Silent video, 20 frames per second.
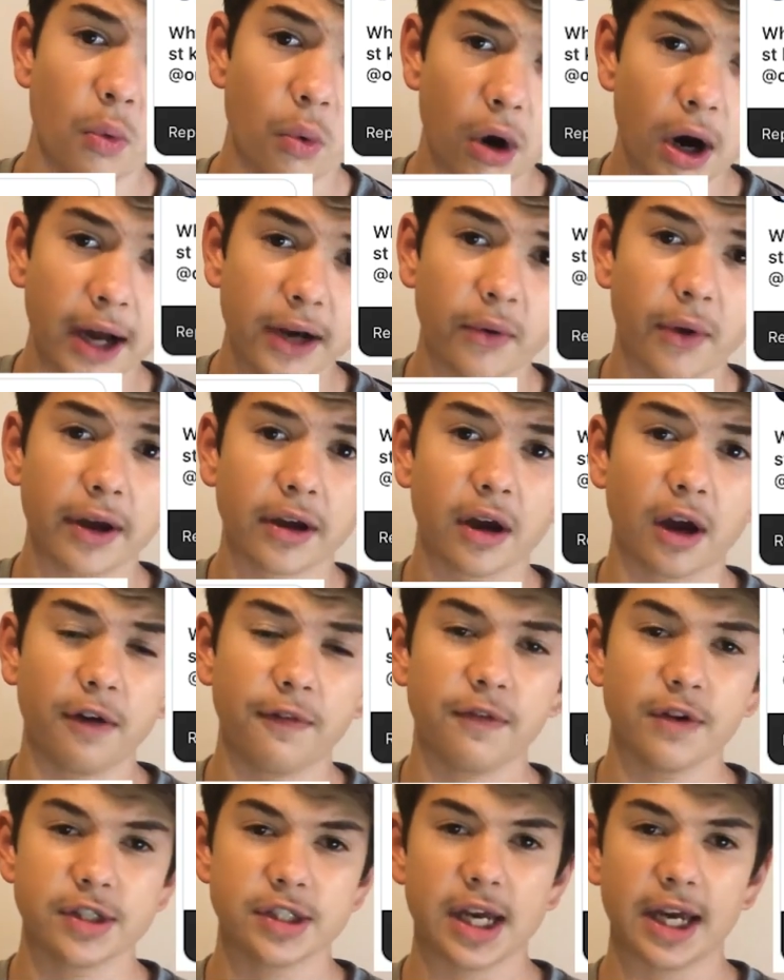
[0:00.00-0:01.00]
why do I go
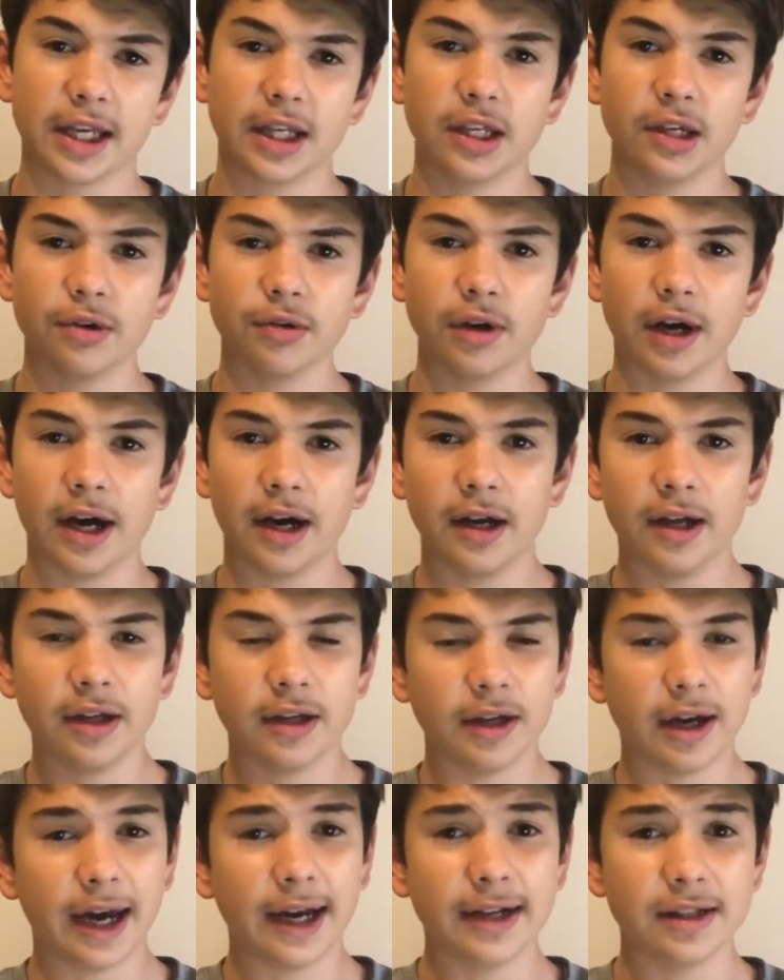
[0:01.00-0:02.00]
for St Kilda?
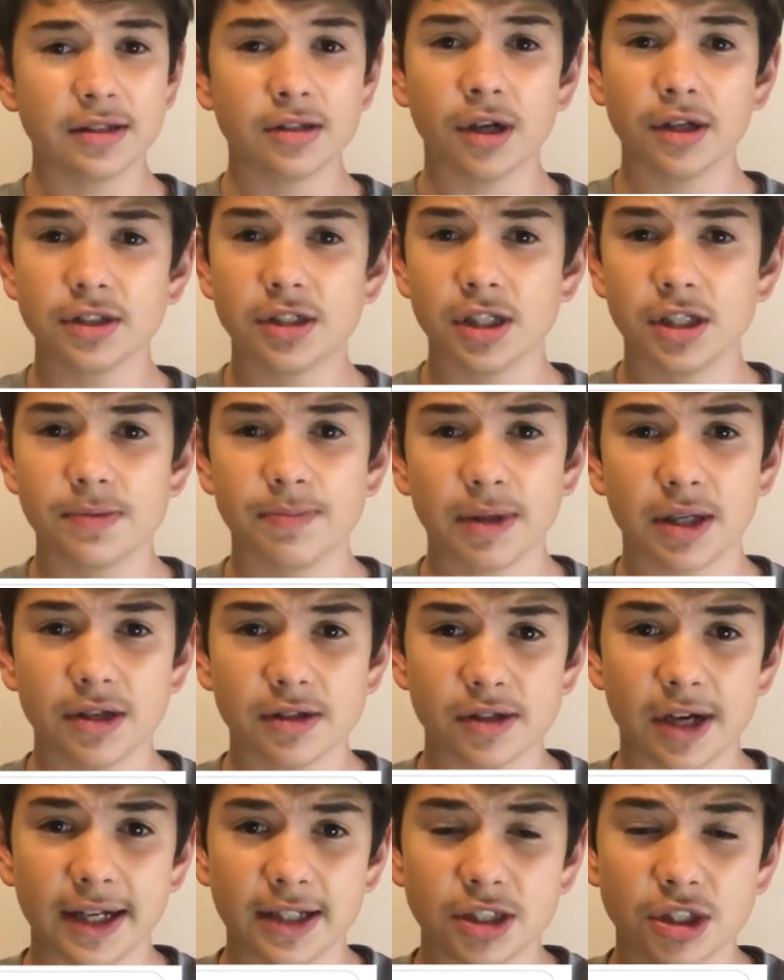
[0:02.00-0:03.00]
And it's not just
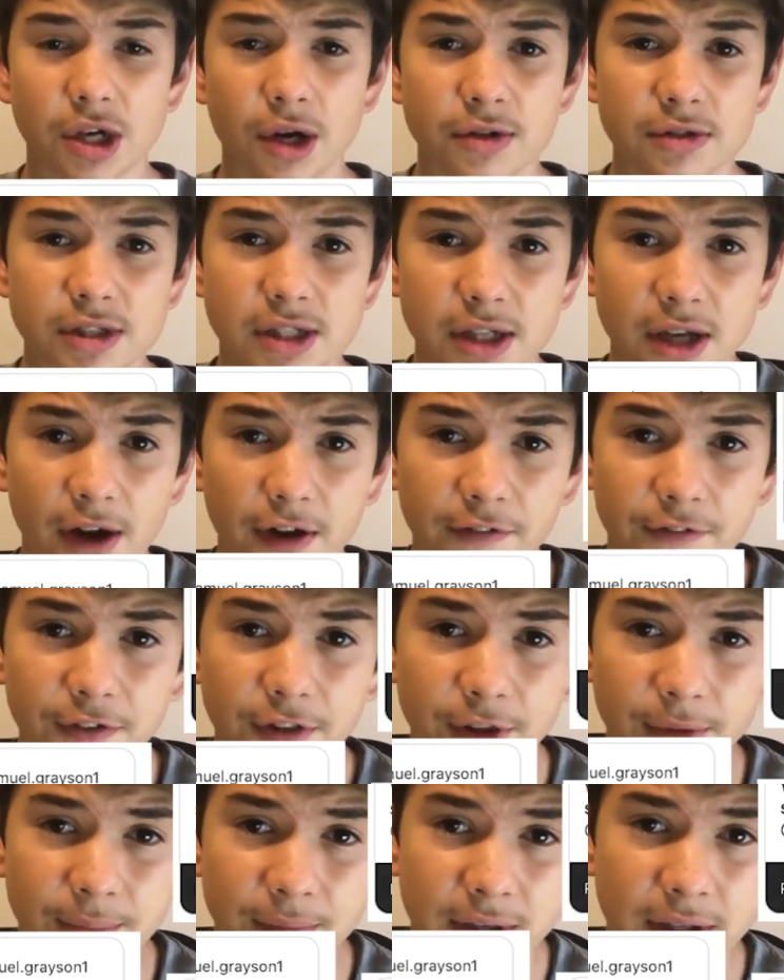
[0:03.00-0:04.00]
because I chose to go for
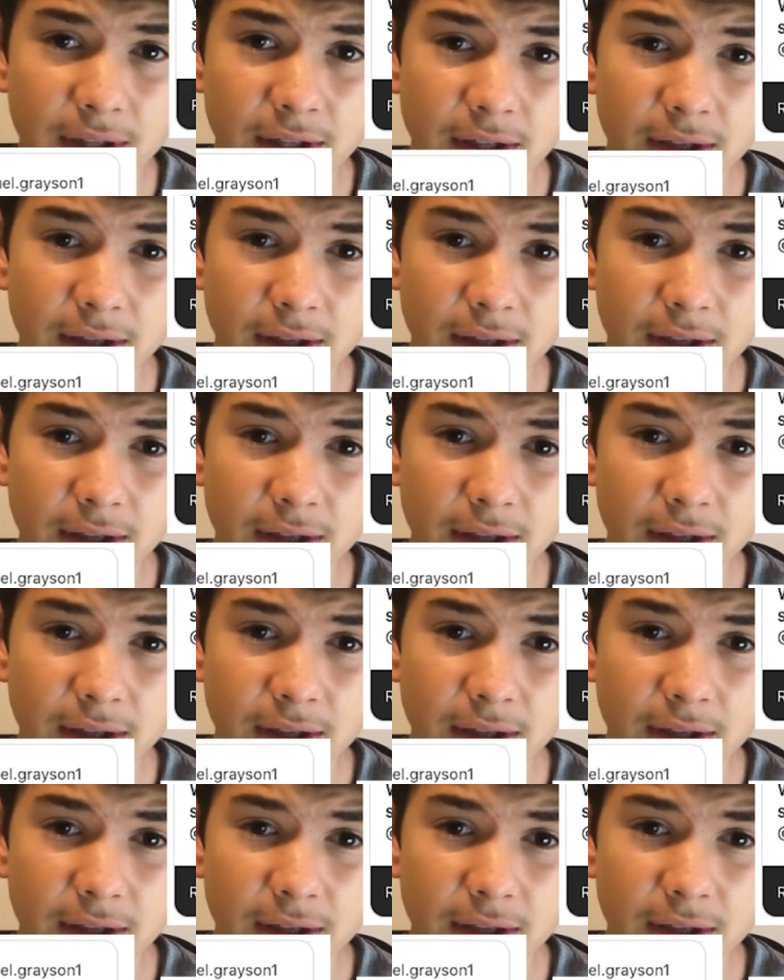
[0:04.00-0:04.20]
them,